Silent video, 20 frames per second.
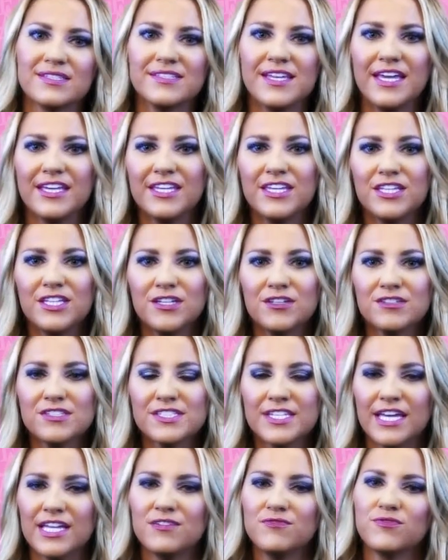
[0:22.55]
taking your
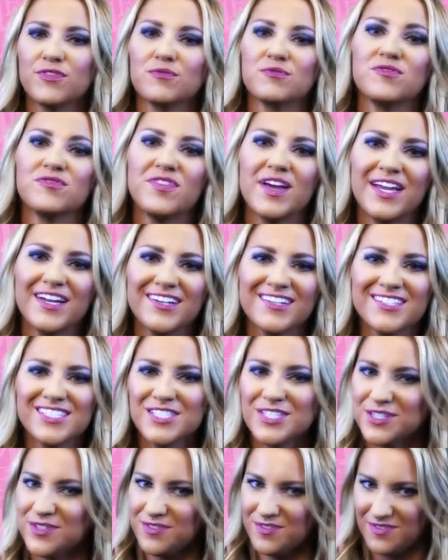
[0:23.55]
skin from fair
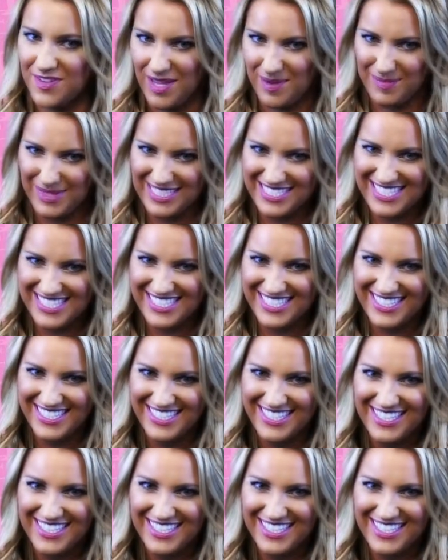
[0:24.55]
to famous.